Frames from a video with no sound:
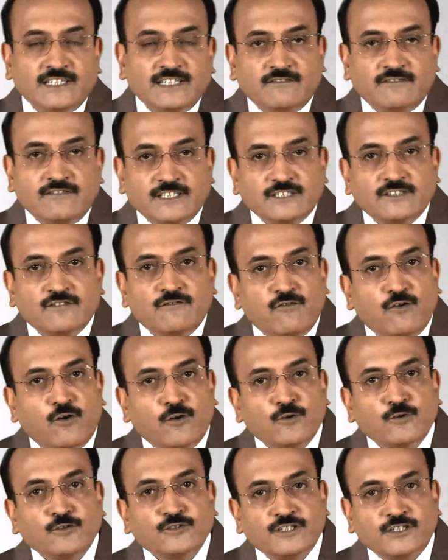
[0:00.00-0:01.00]
request
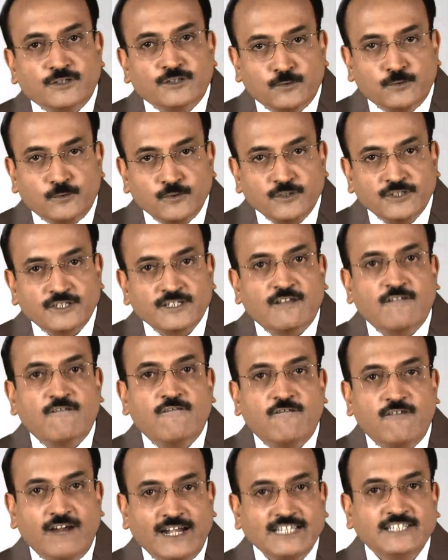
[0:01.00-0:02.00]
follows the rules,
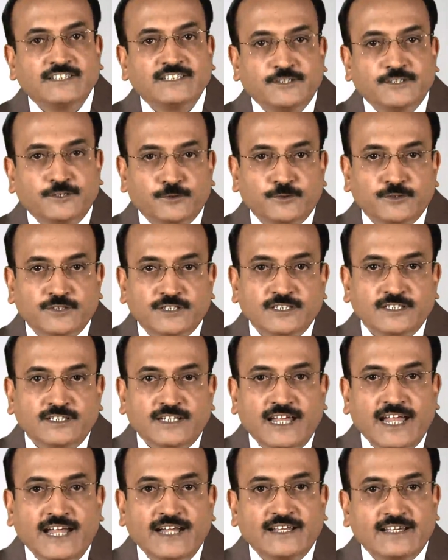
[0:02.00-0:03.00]
finds the user,
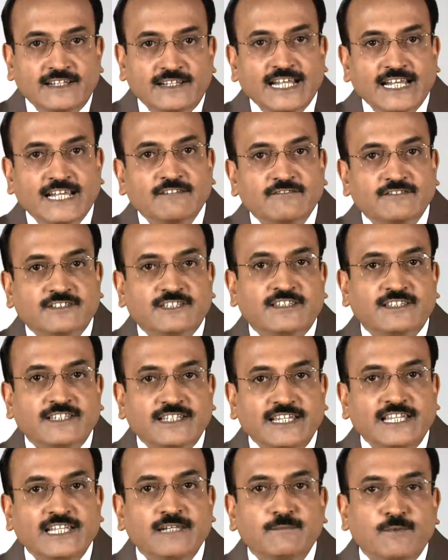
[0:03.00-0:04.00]
and arrives in the
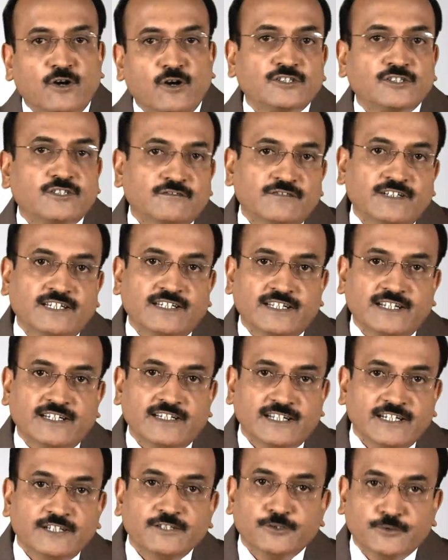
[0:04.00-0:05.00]
inbox of
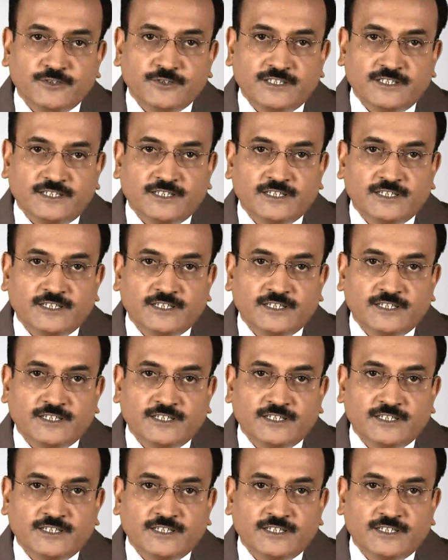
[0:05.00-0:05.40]
intended user.